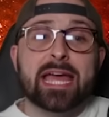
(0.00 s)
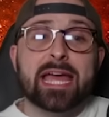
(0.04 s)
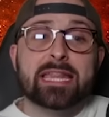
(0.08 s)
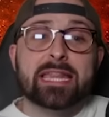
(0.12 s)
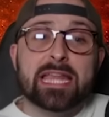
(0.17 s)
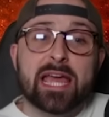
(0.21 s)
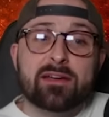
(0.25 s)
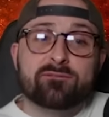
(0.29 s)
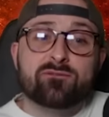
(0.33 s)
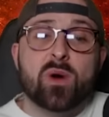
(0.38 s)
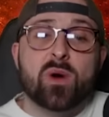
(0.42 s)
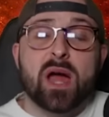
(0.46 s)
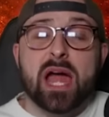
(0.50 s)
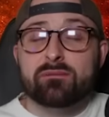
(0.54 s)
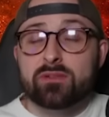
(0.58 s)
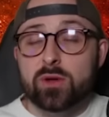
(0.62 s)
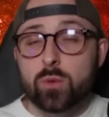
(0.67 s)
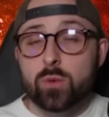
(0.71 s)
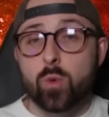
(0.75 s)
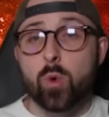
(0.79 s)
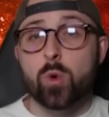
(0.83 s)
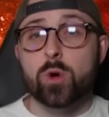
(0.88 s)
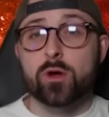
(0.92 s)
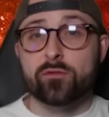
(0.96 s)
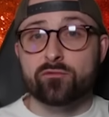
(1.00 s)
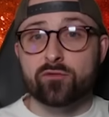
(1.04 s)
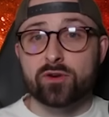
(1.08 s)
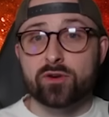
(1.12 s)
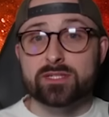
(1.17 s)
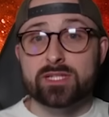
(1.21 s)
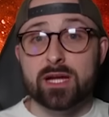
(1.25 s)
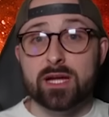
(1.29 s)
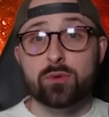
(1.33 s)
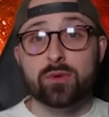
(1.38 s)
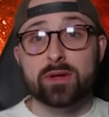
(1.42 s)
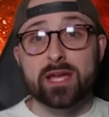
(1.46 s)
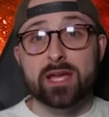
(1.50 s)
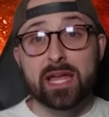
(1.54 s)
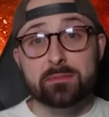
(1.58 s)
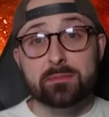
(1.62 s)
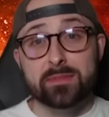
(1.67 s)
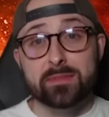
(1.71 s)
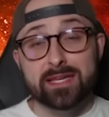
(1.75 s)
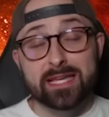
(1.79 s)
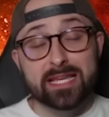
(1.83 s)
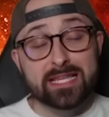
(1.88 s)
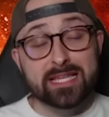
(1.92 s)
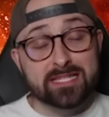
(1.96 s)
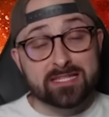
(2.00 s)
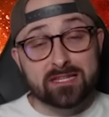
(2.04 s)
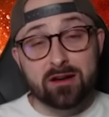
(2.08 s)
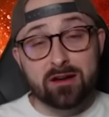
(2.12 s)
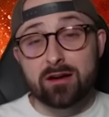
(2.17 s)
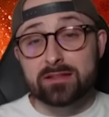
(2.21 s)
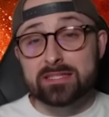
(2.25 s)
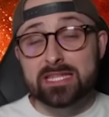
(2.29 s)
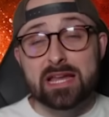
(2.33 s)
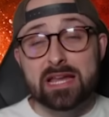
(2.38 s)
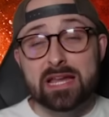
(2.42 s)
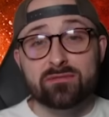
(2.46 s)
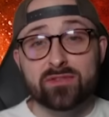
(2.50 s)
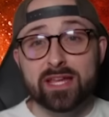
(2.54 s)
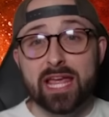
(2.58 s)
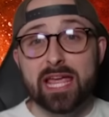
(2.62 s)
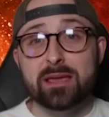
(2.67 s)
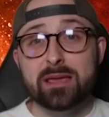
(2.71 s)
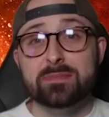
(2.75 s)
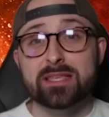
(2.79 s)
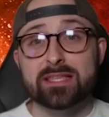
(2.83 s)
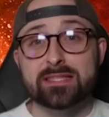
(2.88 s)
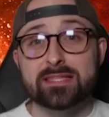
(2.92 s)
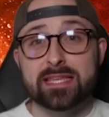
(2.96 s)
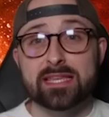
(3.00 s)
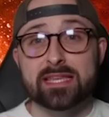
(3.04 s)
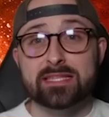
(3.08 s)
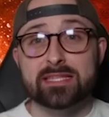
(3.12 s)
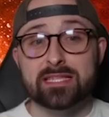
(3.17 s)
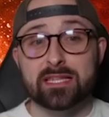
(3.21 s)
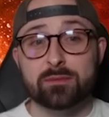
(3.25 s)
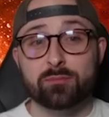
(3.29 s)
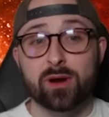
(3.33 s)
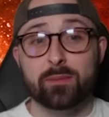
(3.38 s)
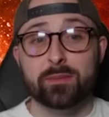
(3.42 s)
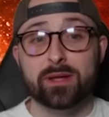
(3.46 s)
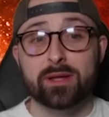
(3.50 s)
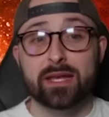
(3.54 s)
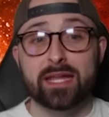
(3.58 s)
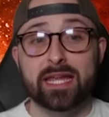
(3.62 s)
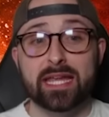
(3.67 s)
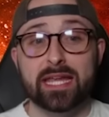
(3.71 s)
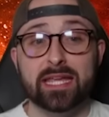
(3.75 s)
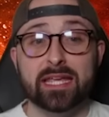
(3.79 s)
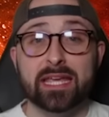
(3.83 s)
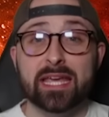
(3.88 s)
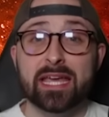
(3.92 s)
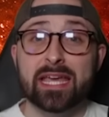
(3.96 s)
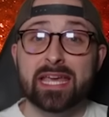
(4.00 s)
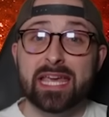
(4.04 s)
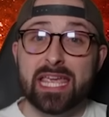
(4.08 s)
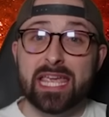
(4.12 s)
And therefore, having Walker for a double game week, he started every game this season in the Premier League.